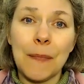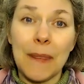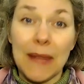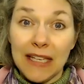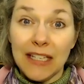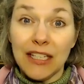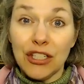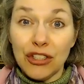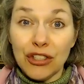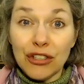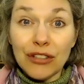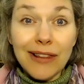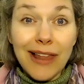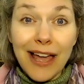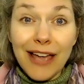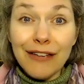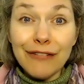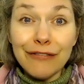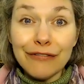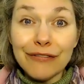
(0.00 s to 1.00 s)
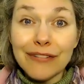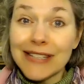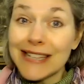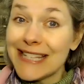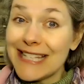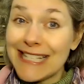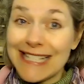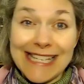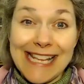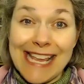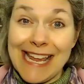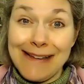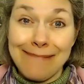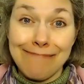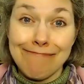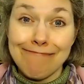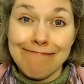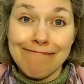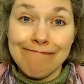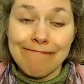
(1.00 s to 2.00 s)
And in your life, the
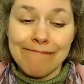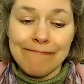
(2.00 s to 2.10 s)
same.